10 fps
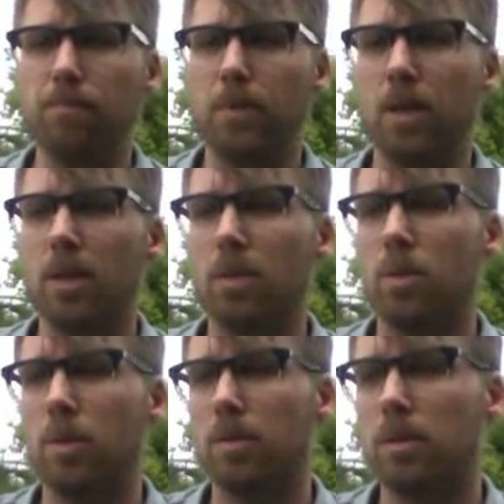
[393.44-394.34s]

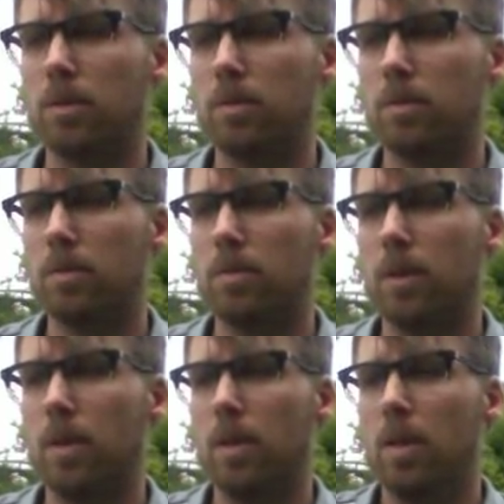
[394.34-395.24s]
Unquote.
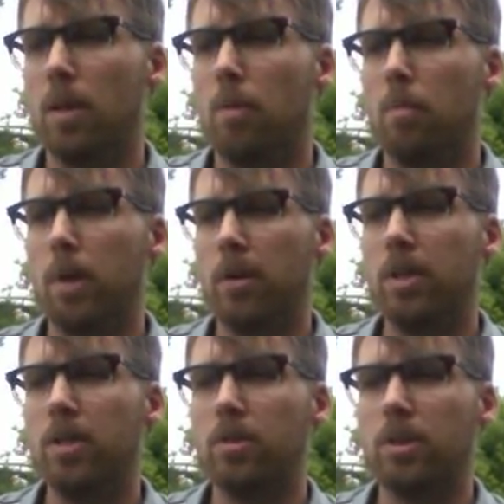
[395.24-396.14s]

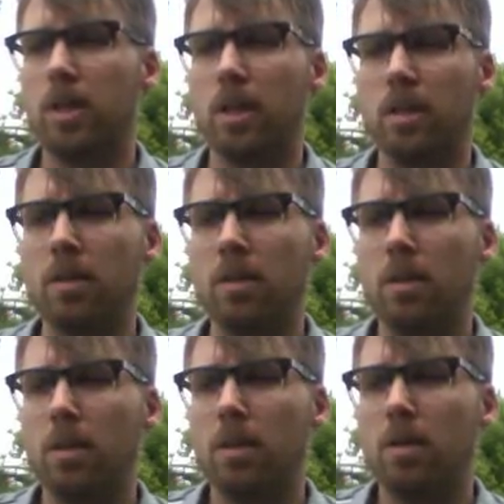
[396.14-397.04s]
Mary Couchen,
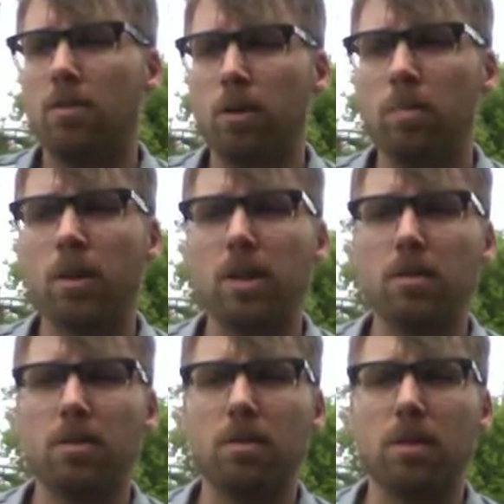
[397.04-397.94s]
formerly
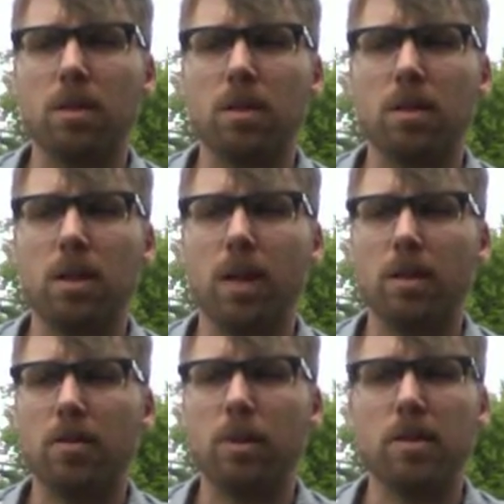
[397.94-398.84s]
a student
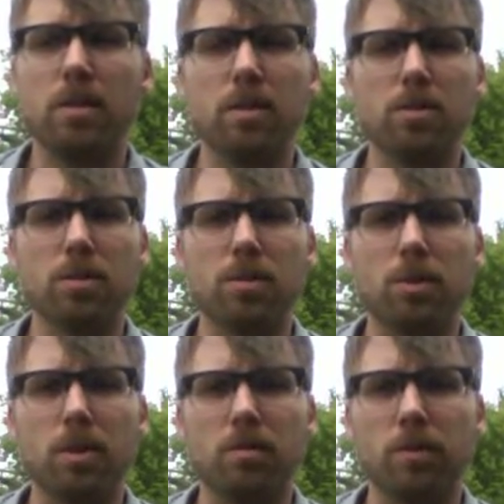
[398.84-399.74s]
at the residential
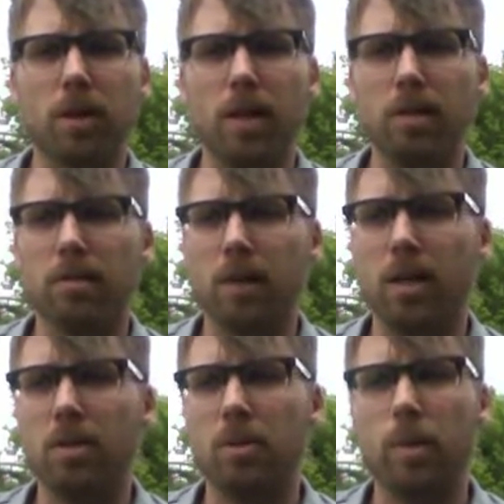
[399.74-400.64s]
school at Fort
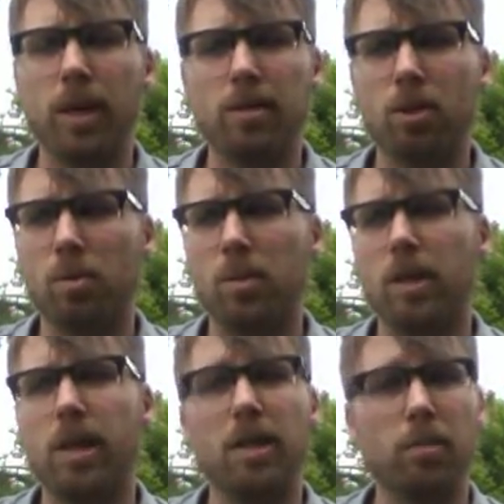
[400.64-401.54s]
Alexander in
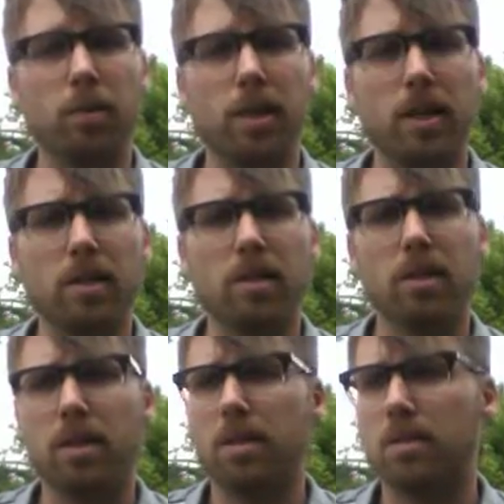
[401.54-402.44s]
Manitoba and Lebret
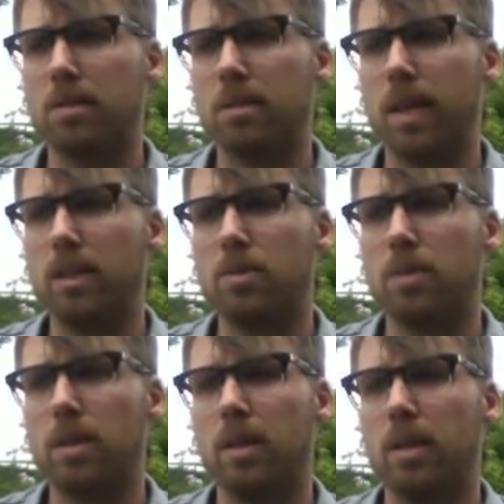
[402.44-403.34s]
in
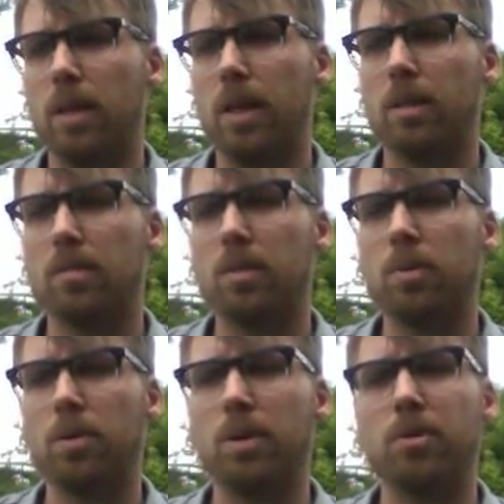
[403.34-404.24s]
Saskatchewan, had a
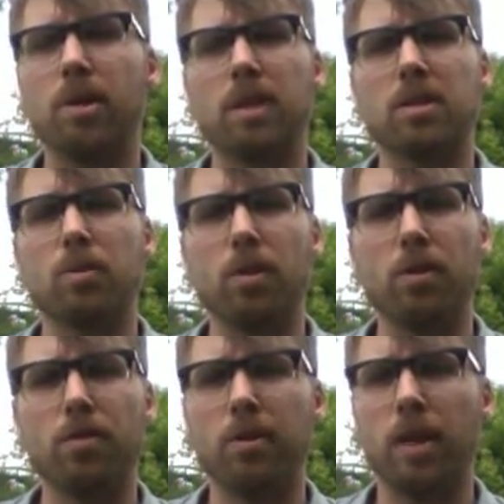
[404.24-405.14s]
similar interaction with
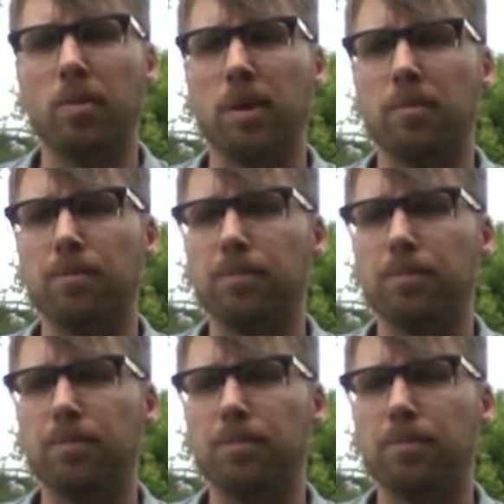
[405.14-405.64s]
her family.